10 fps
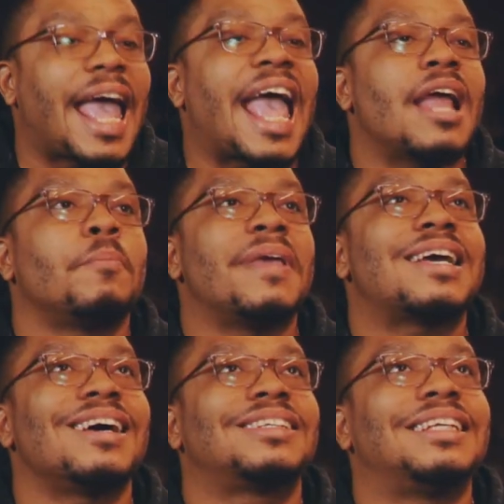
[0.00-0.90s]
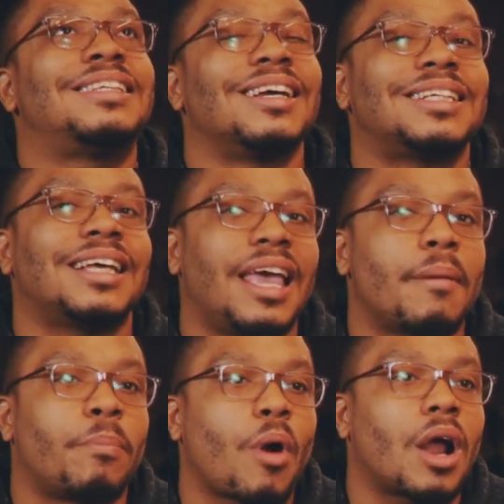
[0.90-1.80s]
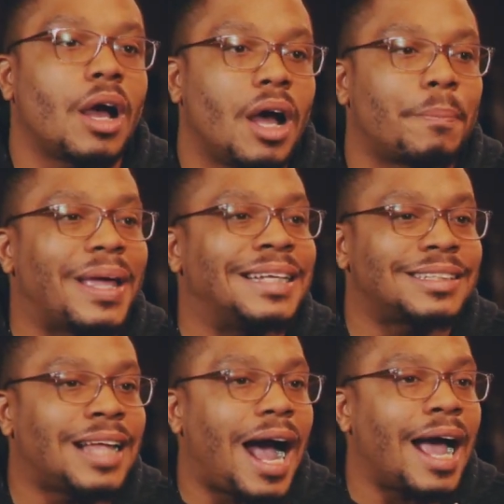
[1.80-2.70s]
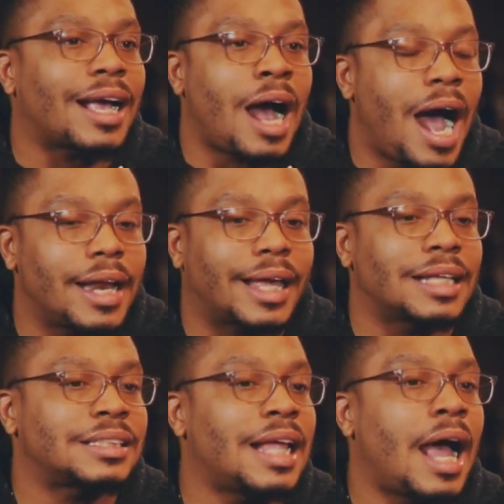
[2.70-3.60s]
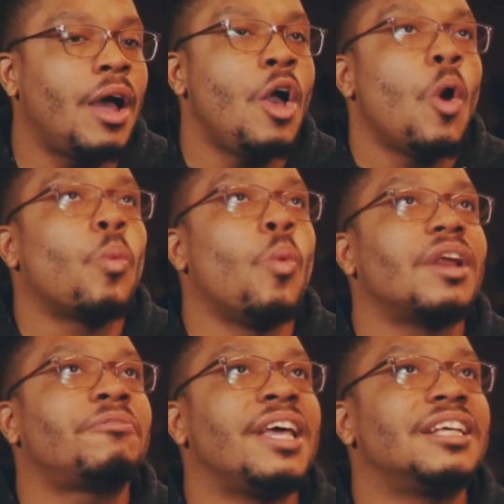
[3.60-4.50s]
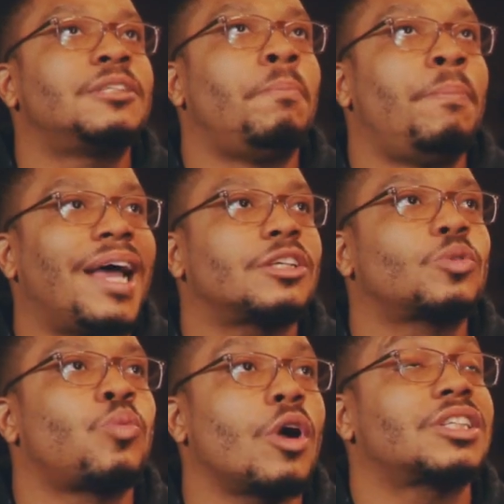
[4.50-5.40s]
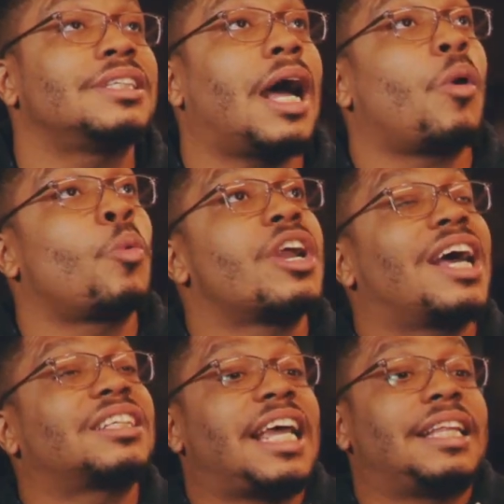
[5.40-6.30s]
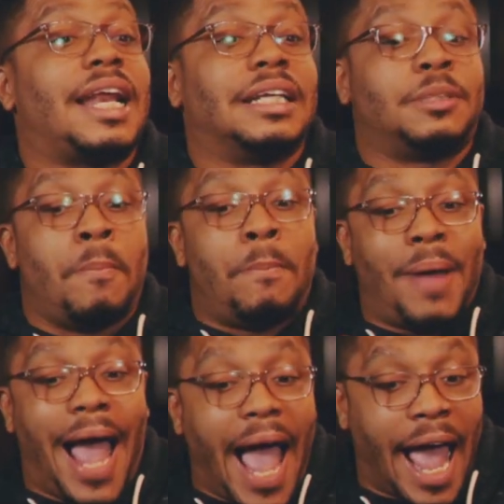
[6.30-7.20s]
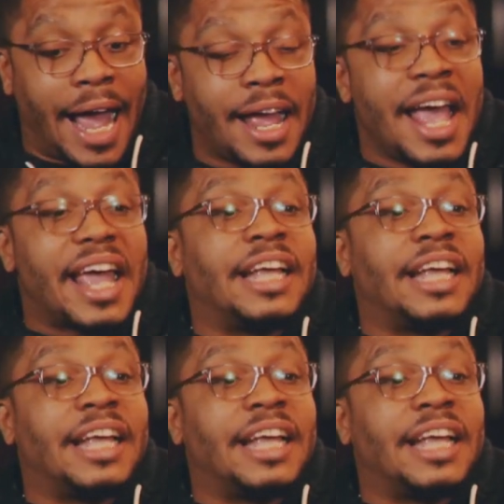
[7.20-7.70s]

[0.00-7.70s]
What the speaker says: And because it doesn't get brought up, it's not iconic. It's not one of his best works. Now, we're not saying that it's bad.